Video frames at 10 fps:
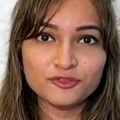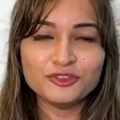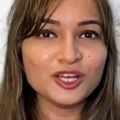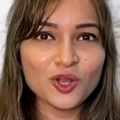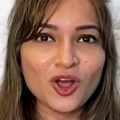
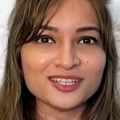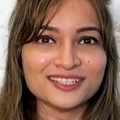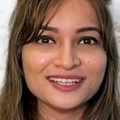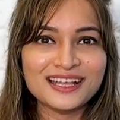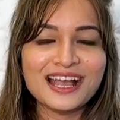Fear not
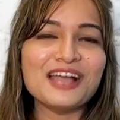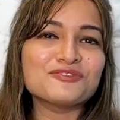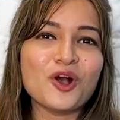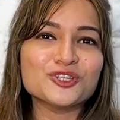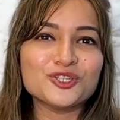
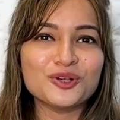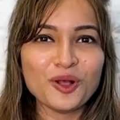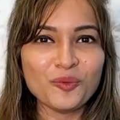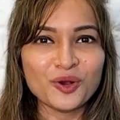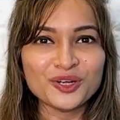I've got you
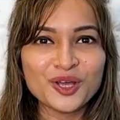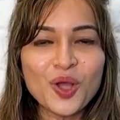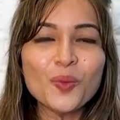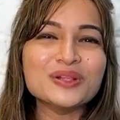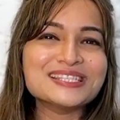covered
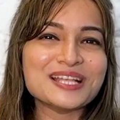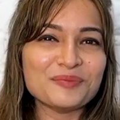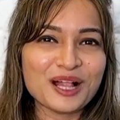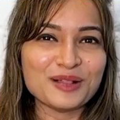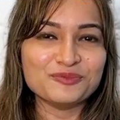with
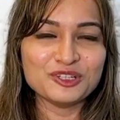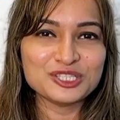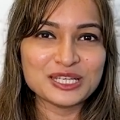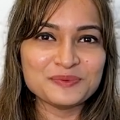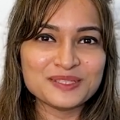some helpful
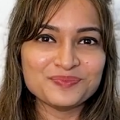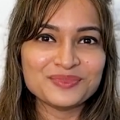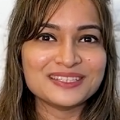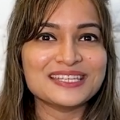tips.